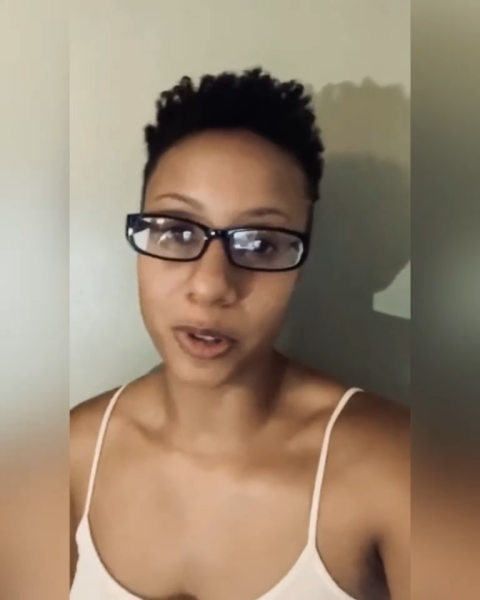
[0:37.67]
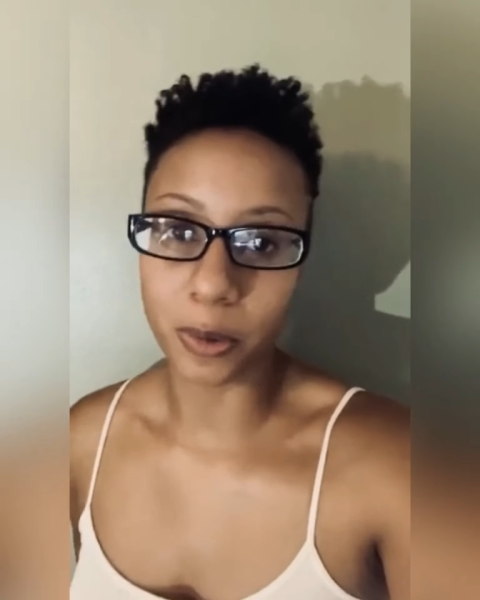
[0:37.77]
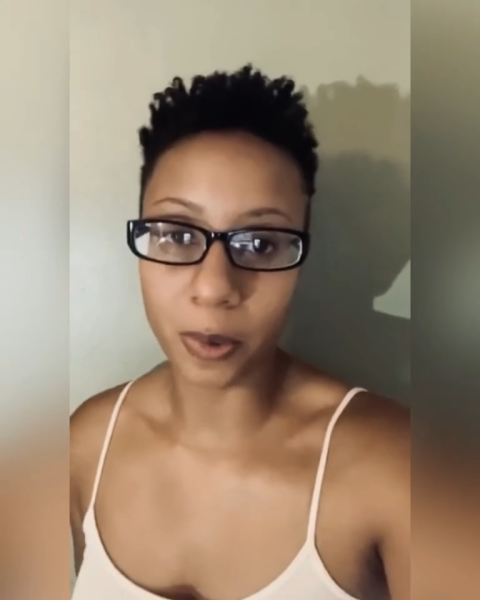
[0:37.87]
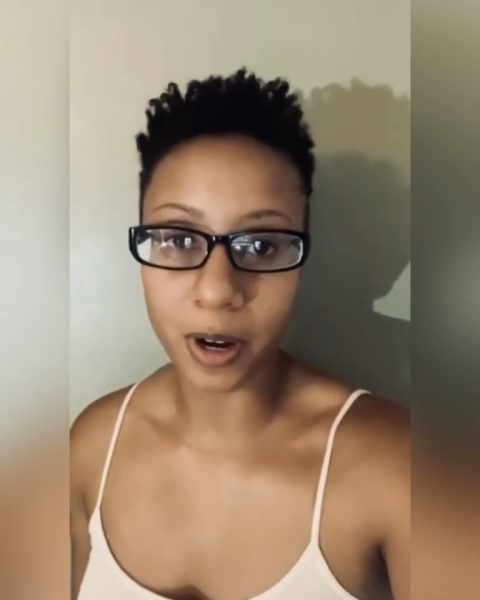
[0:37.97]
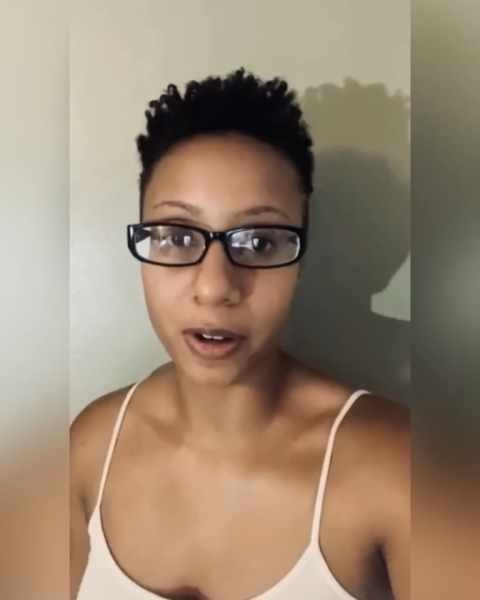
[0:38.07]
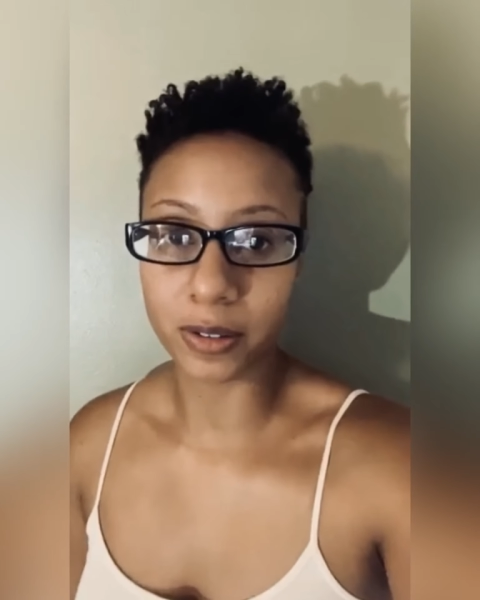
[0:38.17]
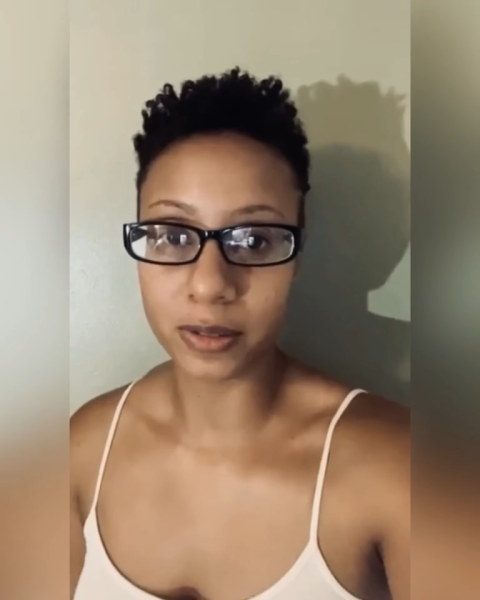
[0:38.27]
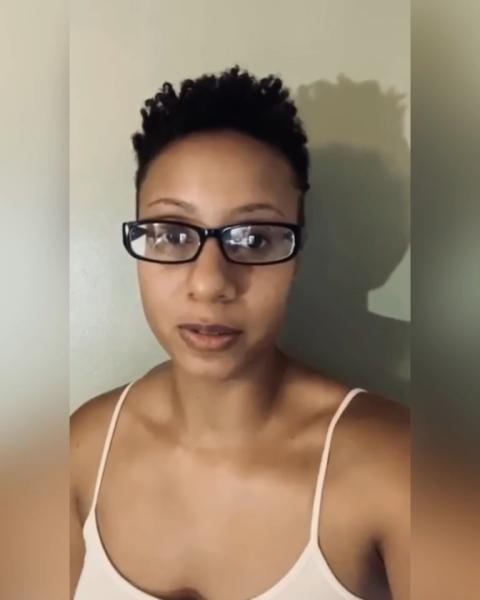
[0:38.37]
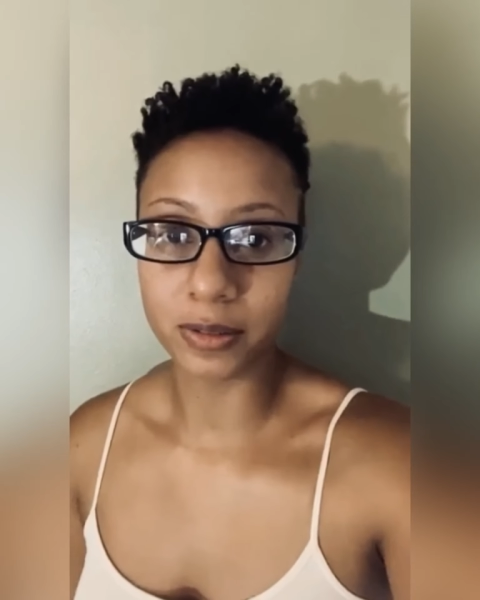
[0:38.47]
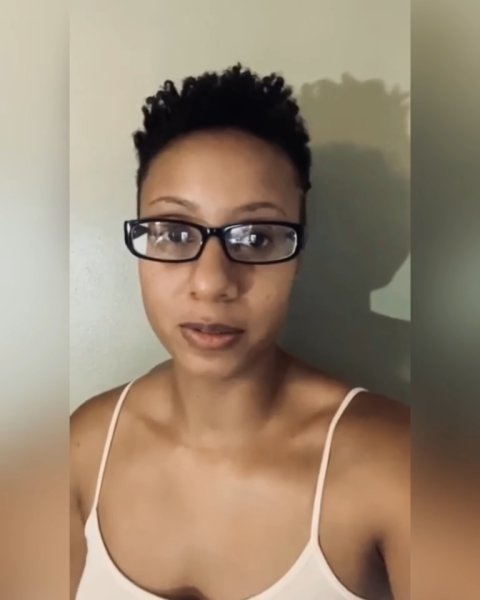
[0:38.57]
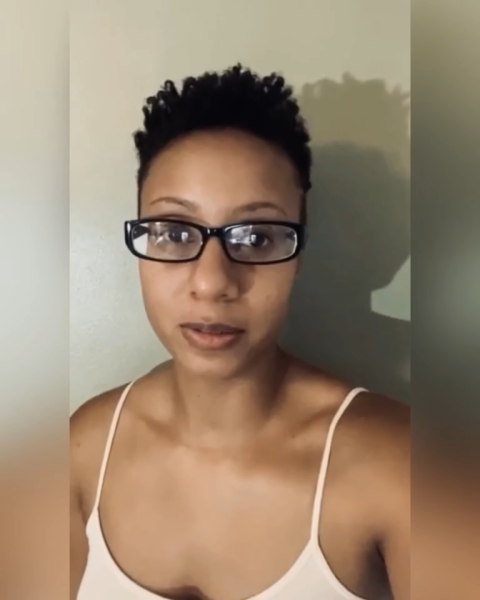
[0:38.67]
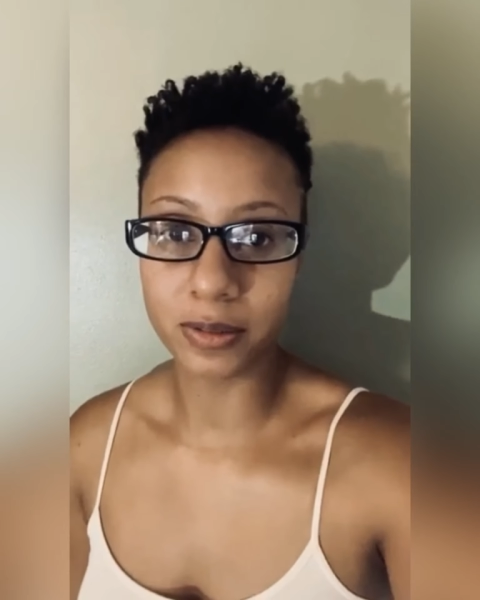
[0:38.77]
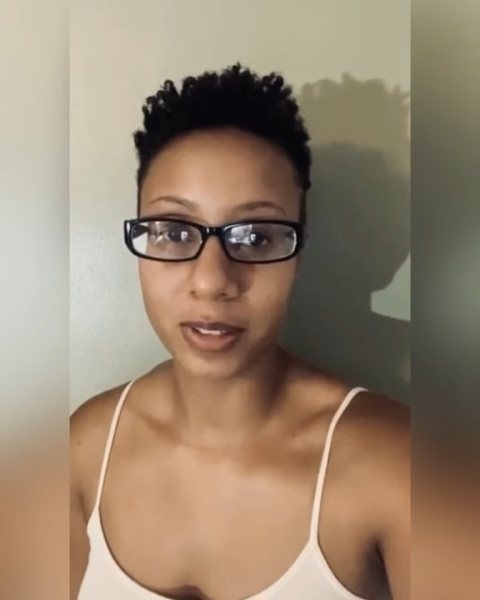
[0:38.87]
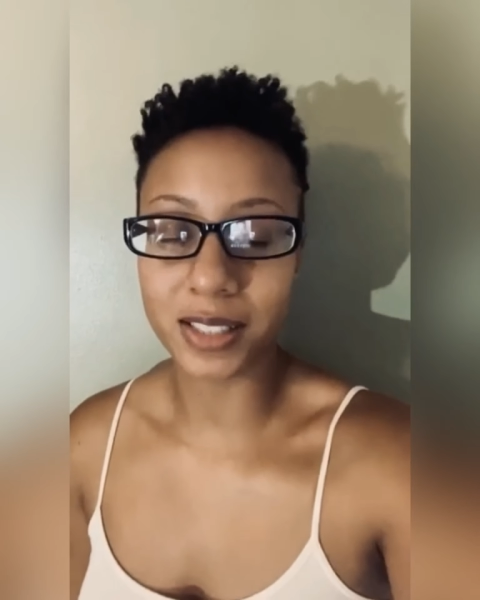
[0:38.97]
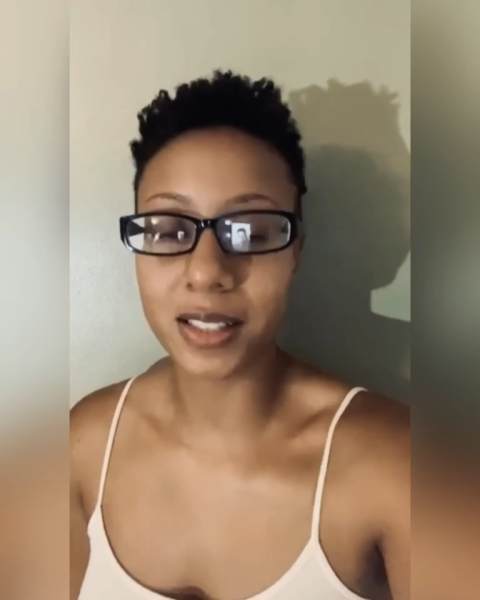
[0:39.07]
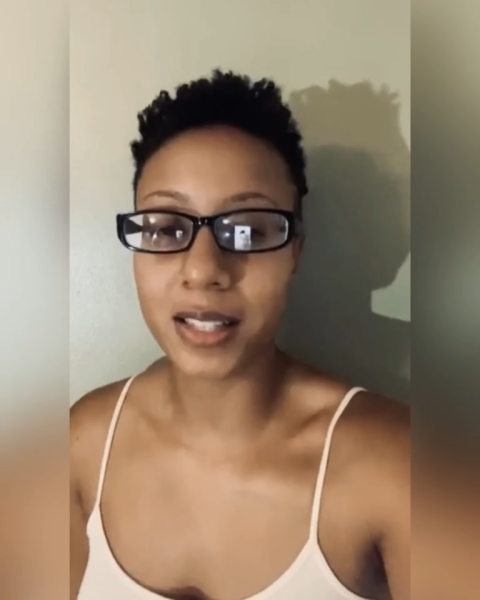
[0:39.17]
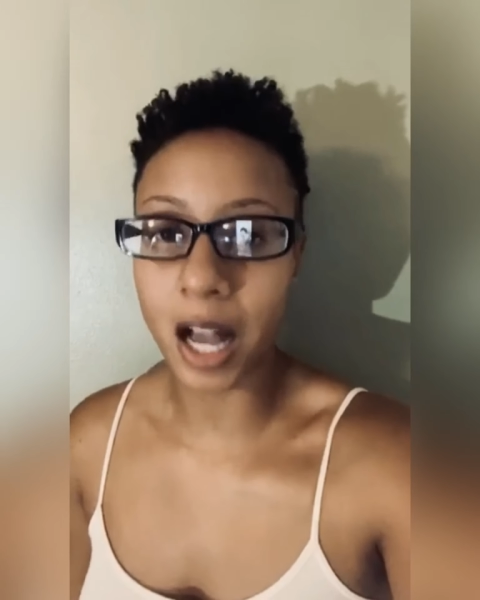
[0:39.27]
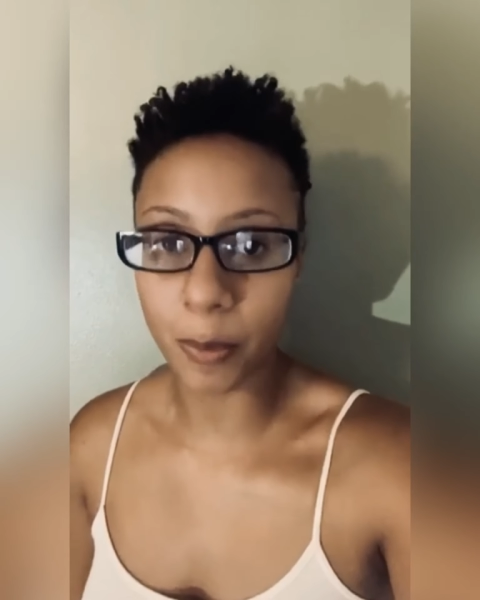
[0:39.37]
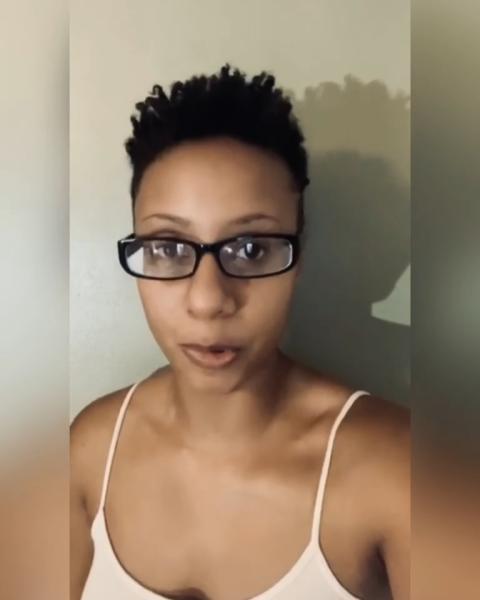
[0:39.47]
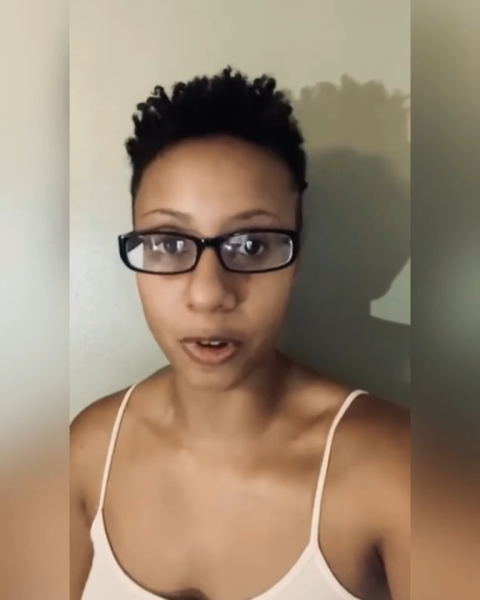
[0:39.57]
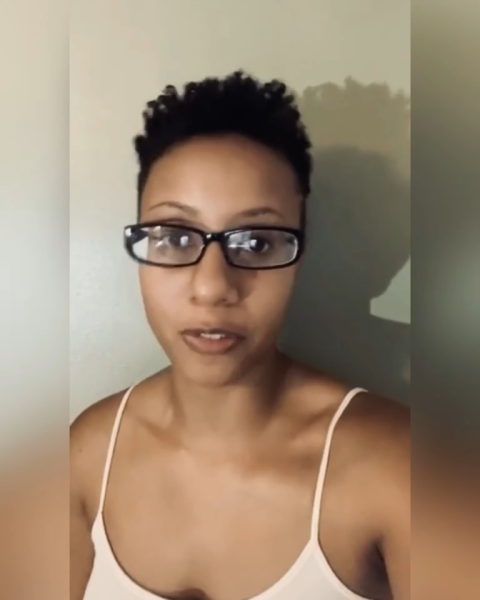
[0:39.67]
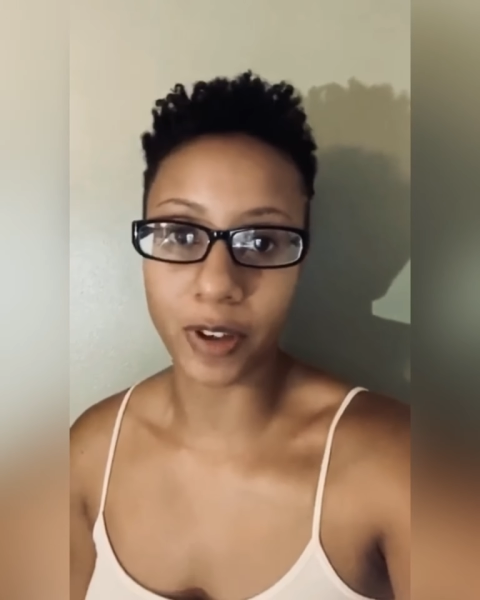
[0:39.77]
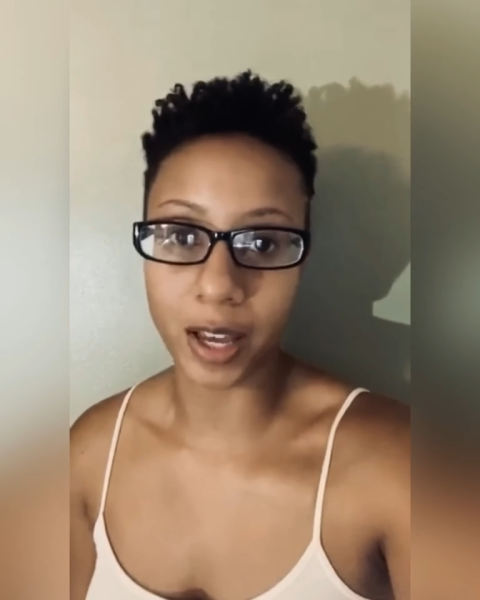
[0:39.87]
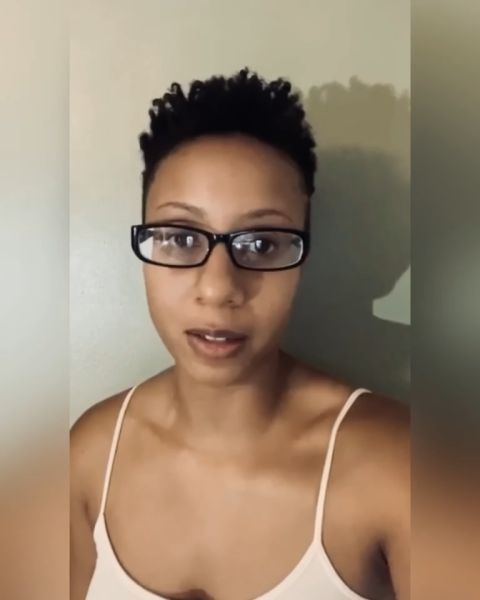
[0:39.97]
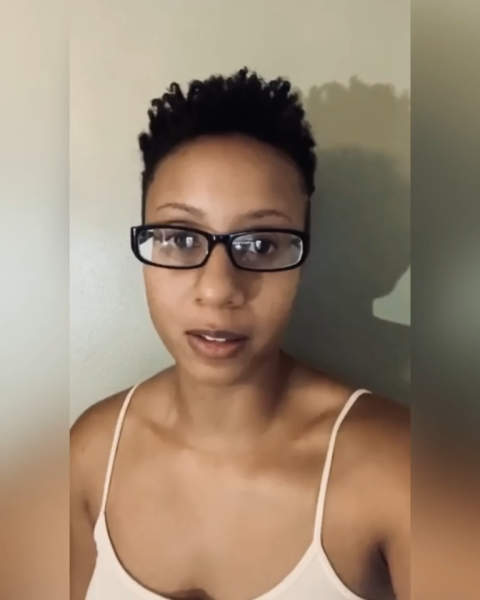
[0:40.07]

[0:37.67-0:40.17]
world, it's a domino effect.